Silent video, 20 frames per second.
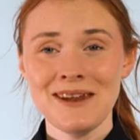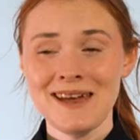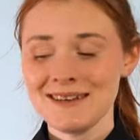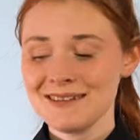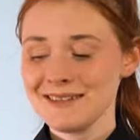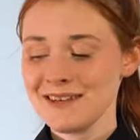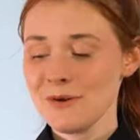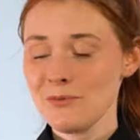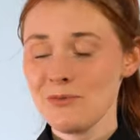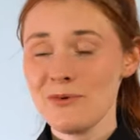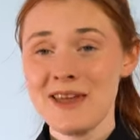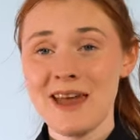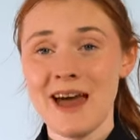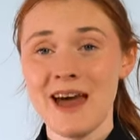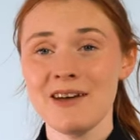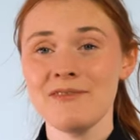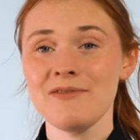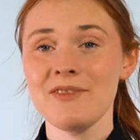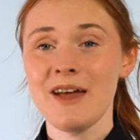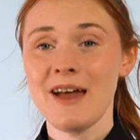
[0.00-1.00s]
next up we
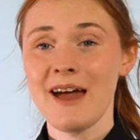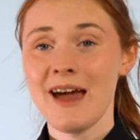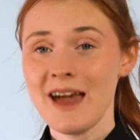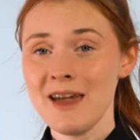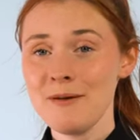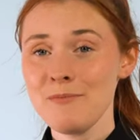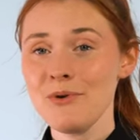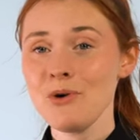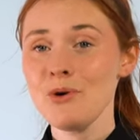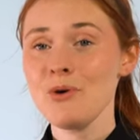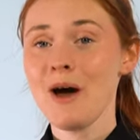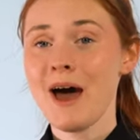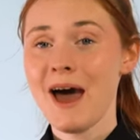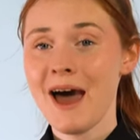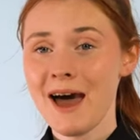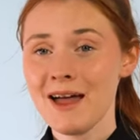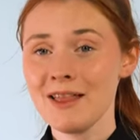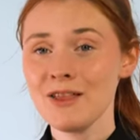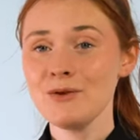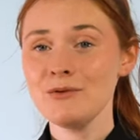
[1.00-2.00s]
have the
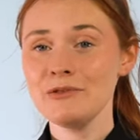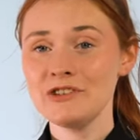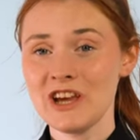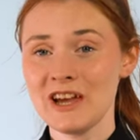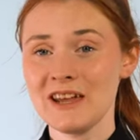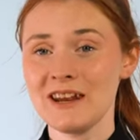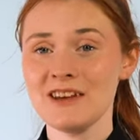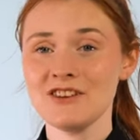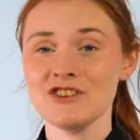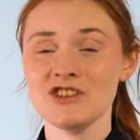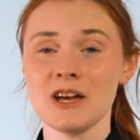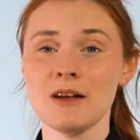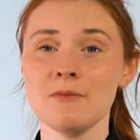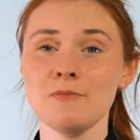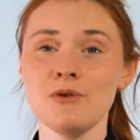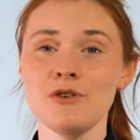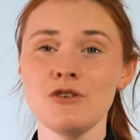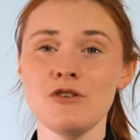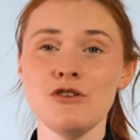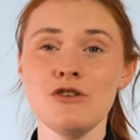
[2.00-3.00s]
Hypoallergenic
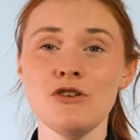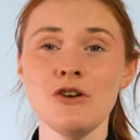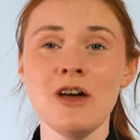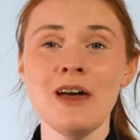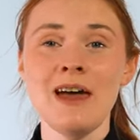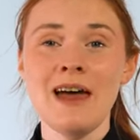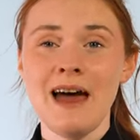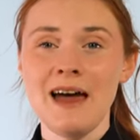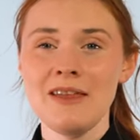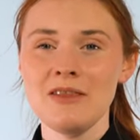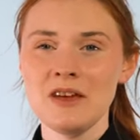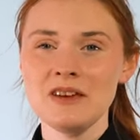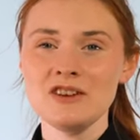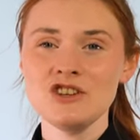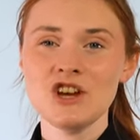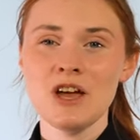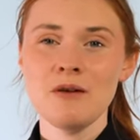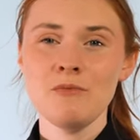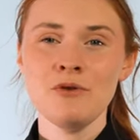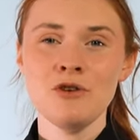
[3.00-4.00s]
shampoo, and this
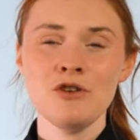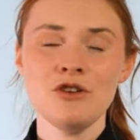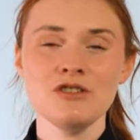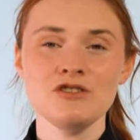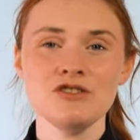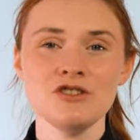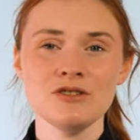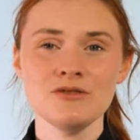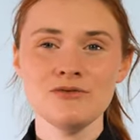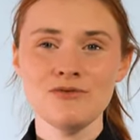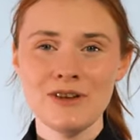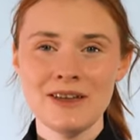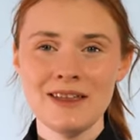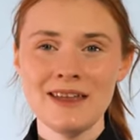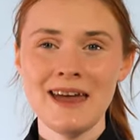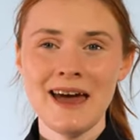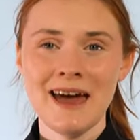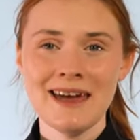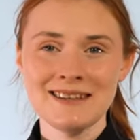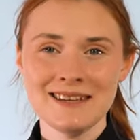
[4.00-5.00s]
shampoo is just
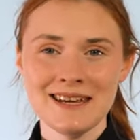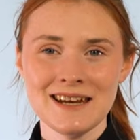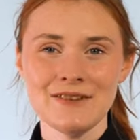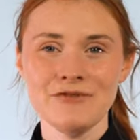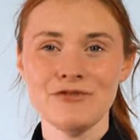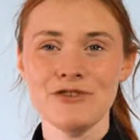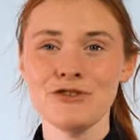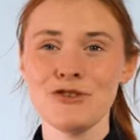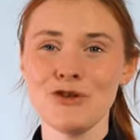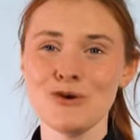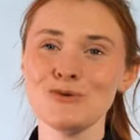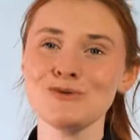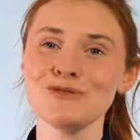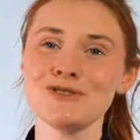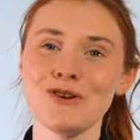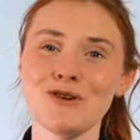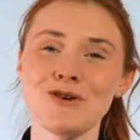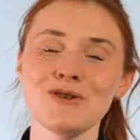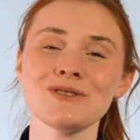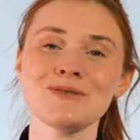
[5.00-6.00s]
really ideal for those
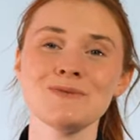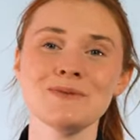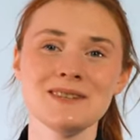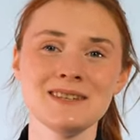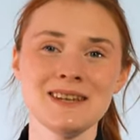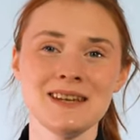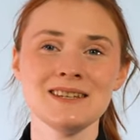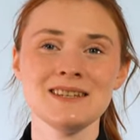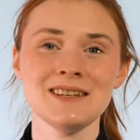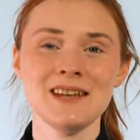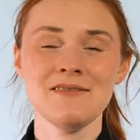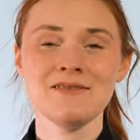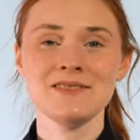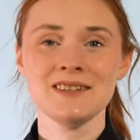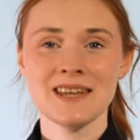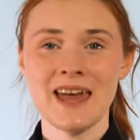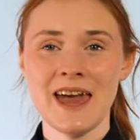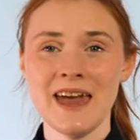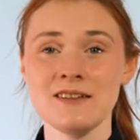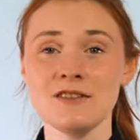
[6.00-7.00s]
dogs with sensitive
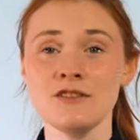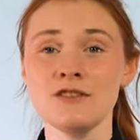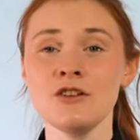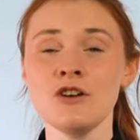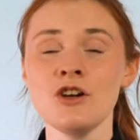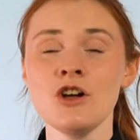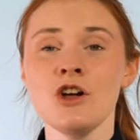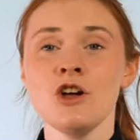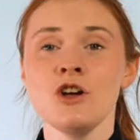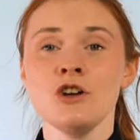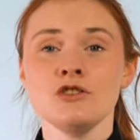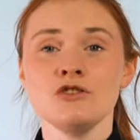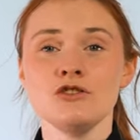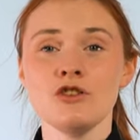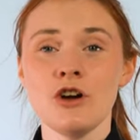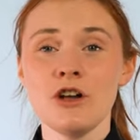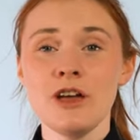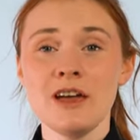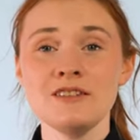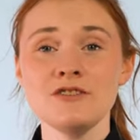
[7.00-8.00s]
skin.
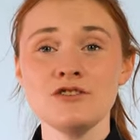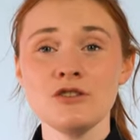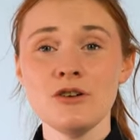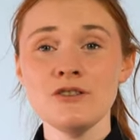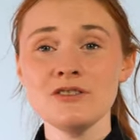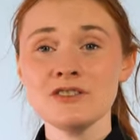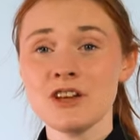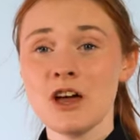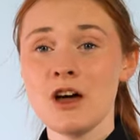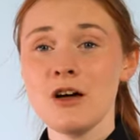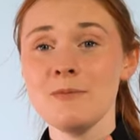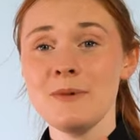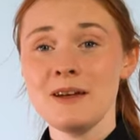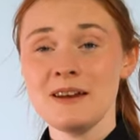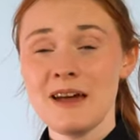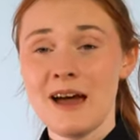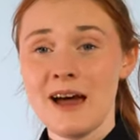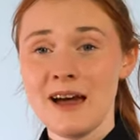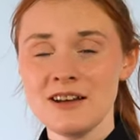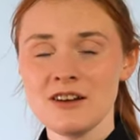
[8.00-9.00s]
Now it does come
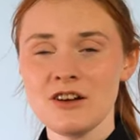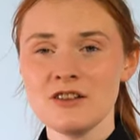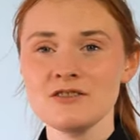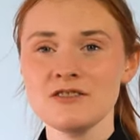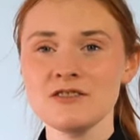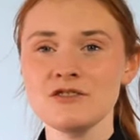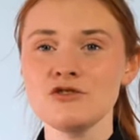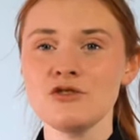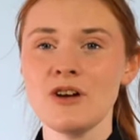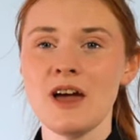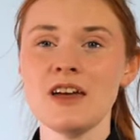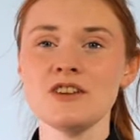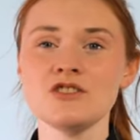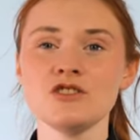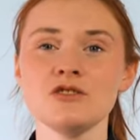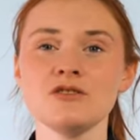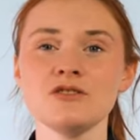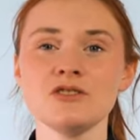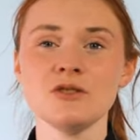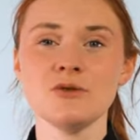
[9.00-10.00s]
in a high
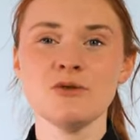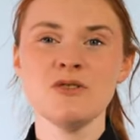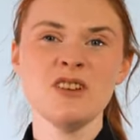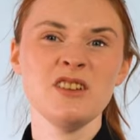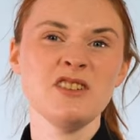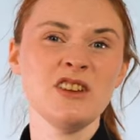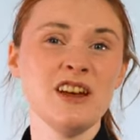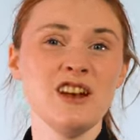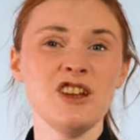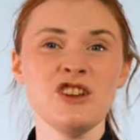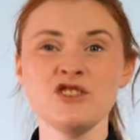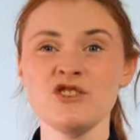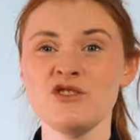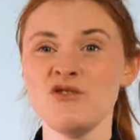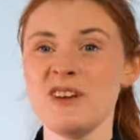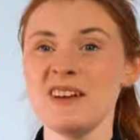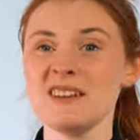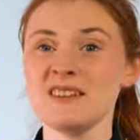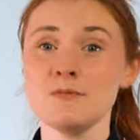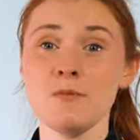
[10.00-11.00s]
concentration, so the dilution
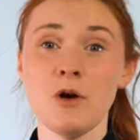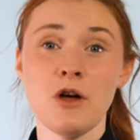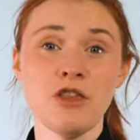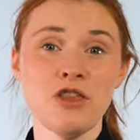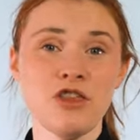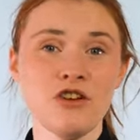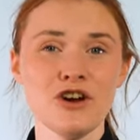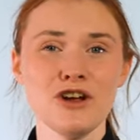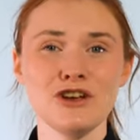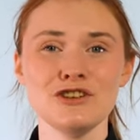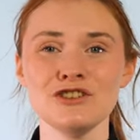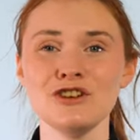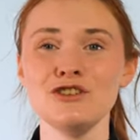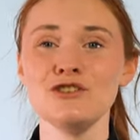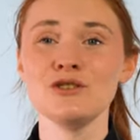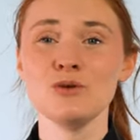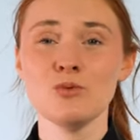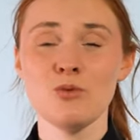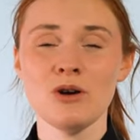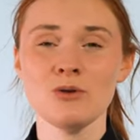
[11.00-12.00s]
rate is about 32
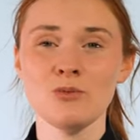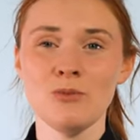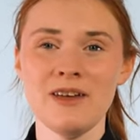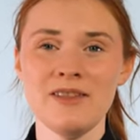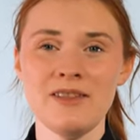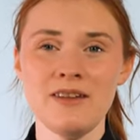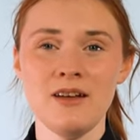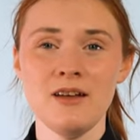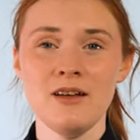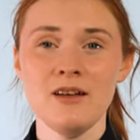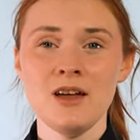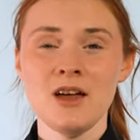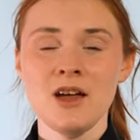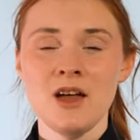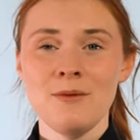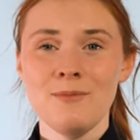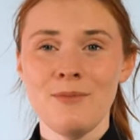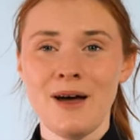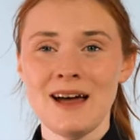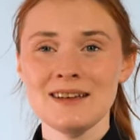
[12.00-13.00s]
to 1 with it,
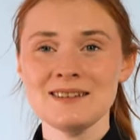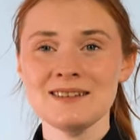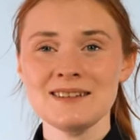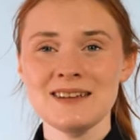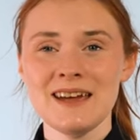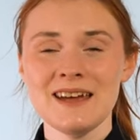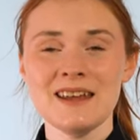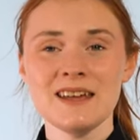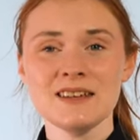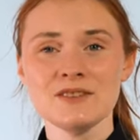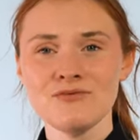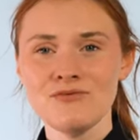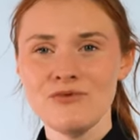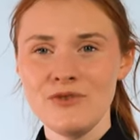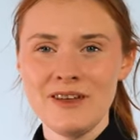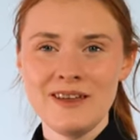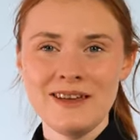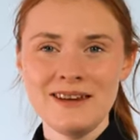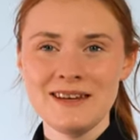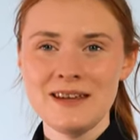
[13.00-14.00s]
but as I said, it's
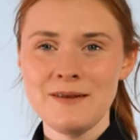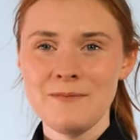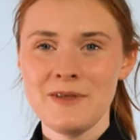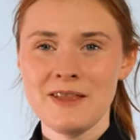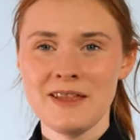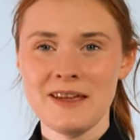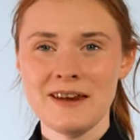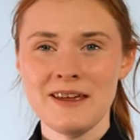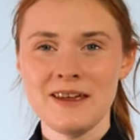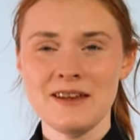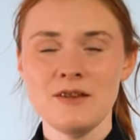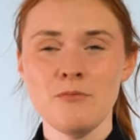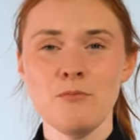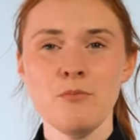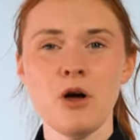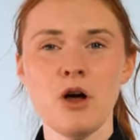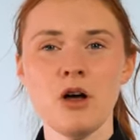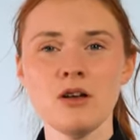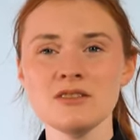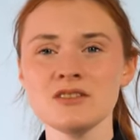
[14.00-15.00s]
really deep cleaning
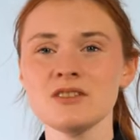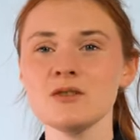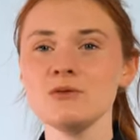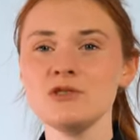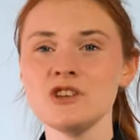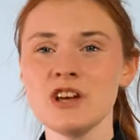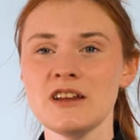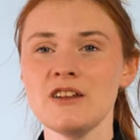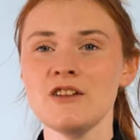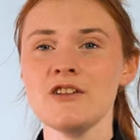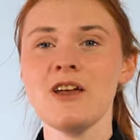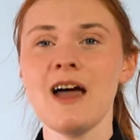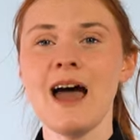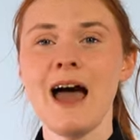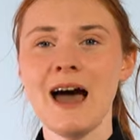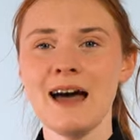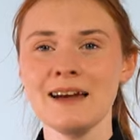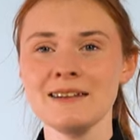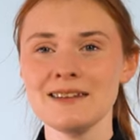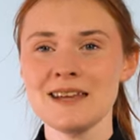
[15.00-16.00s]
but also gentle
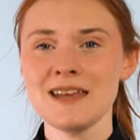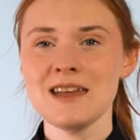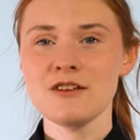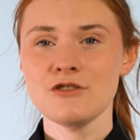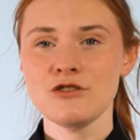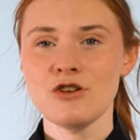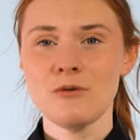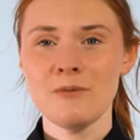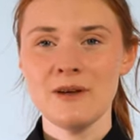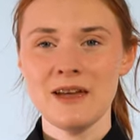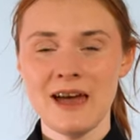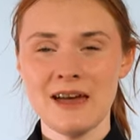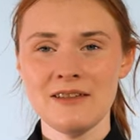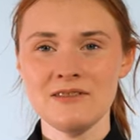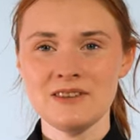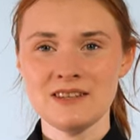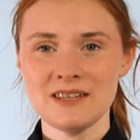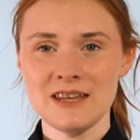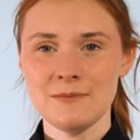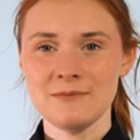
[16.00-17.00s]
and economic at
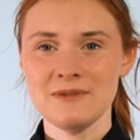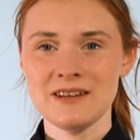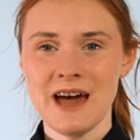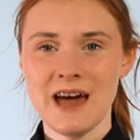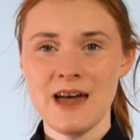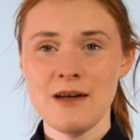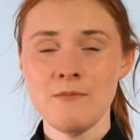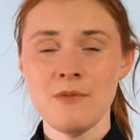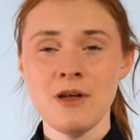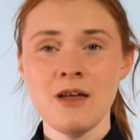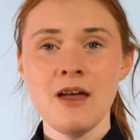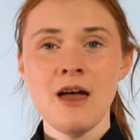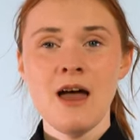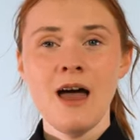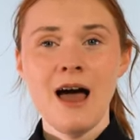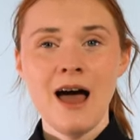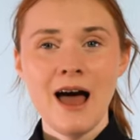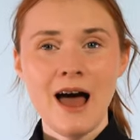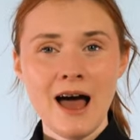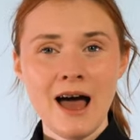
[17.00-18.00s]
the same time,
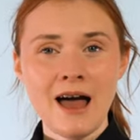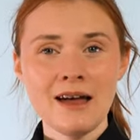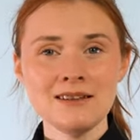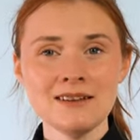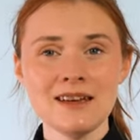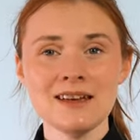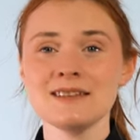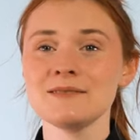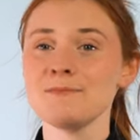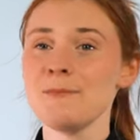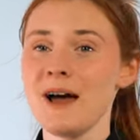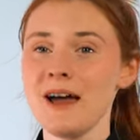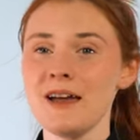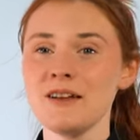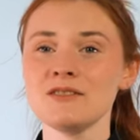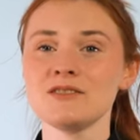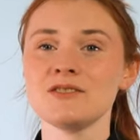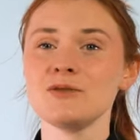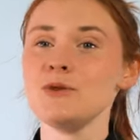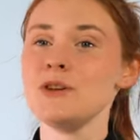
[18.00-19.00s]
and it's
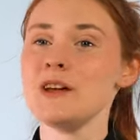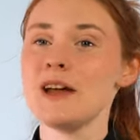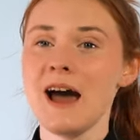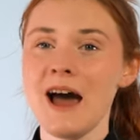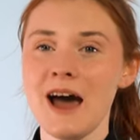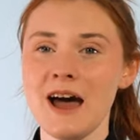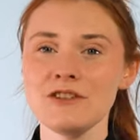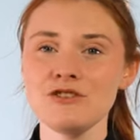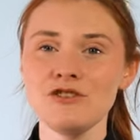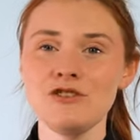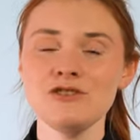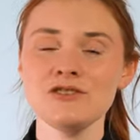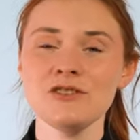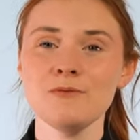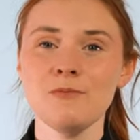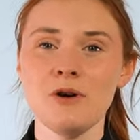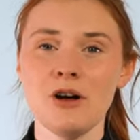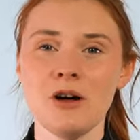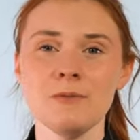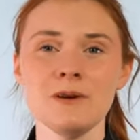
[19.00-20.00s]
mild, so you can use it
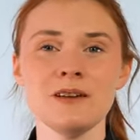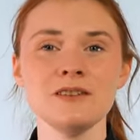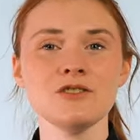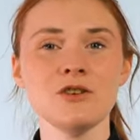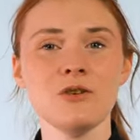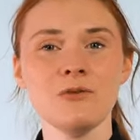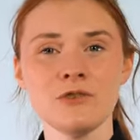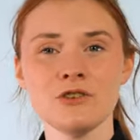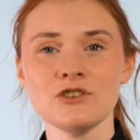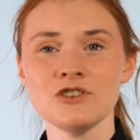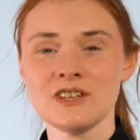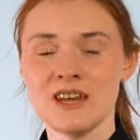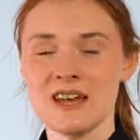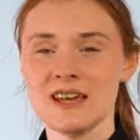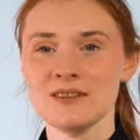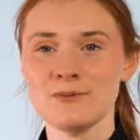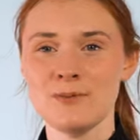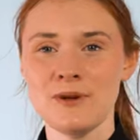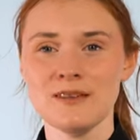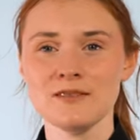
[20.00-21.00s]
on puppies over
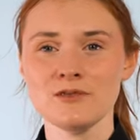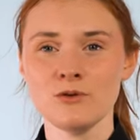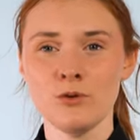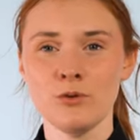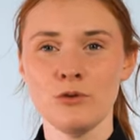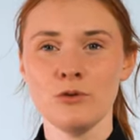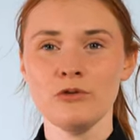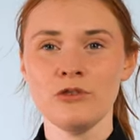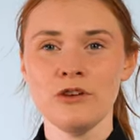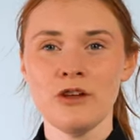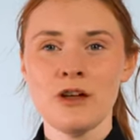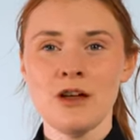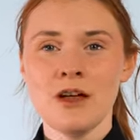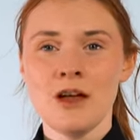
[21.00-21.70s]
6 weeks old.